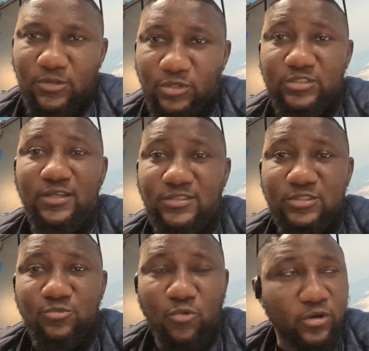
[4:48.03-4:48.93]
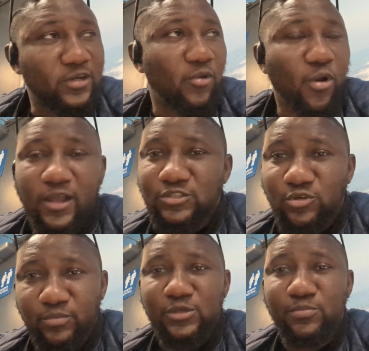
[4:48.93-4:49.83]
Because I still wonder why
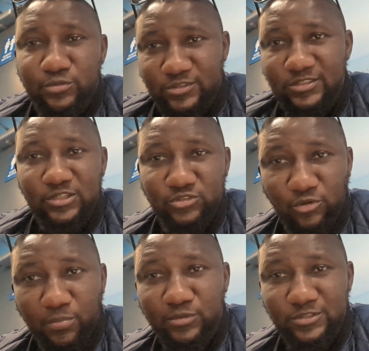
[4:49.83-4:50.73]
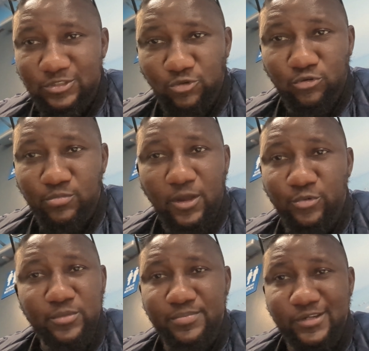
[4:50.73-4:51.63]
some Igbo still they support this old man
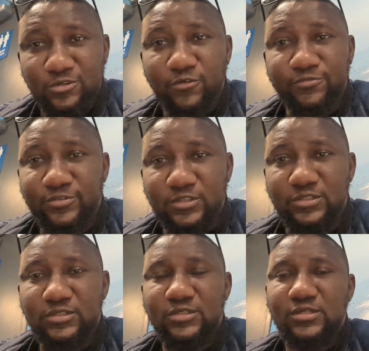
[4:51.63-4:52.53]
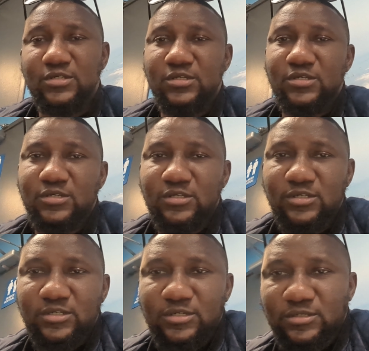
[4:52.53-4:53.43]
when praying on faith.
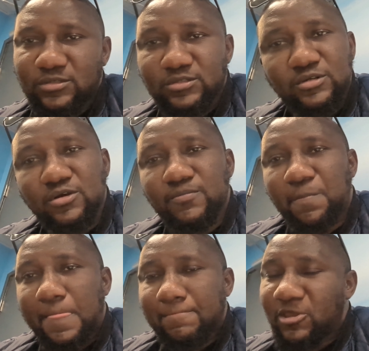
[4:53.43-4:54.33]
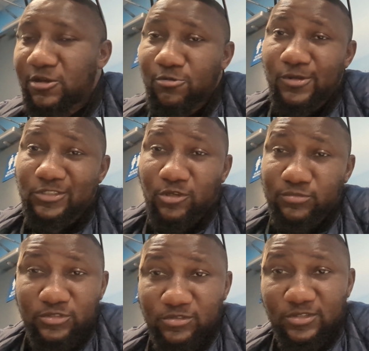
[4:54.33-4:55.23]
You know. Anyway, it's
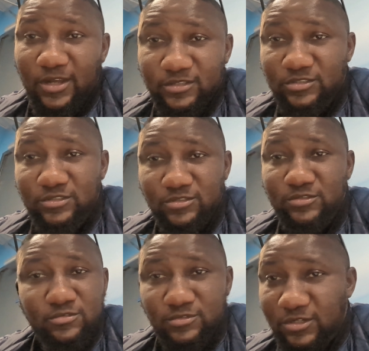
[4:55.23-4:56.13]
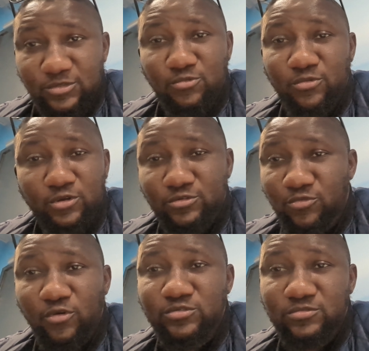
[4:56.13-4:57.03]
up to you guys, you know, anyone you
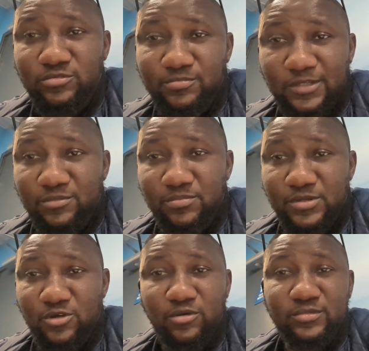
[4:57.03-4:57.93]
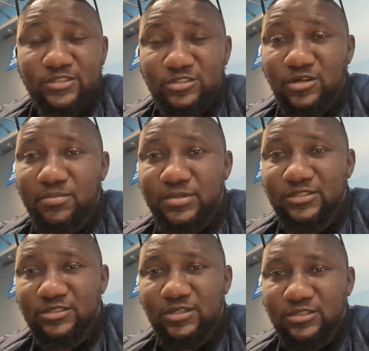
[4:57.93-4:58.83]
want me to become Nigeria
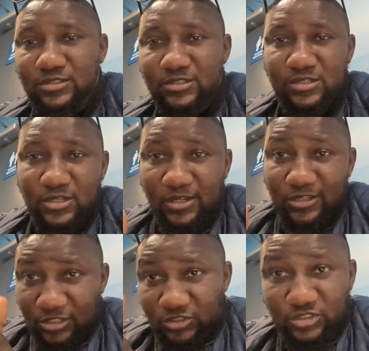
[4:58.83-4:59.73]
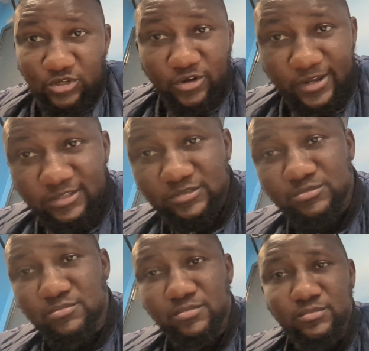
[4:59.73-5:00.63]
president. is your
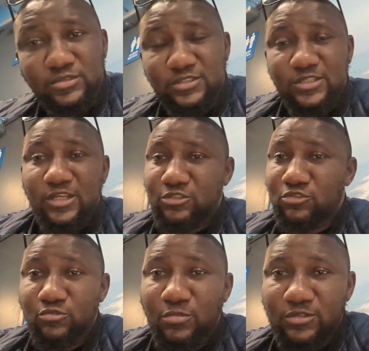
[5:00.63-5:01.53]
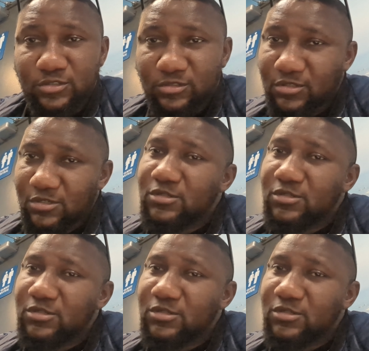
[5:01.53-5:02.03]
aim in the next two months.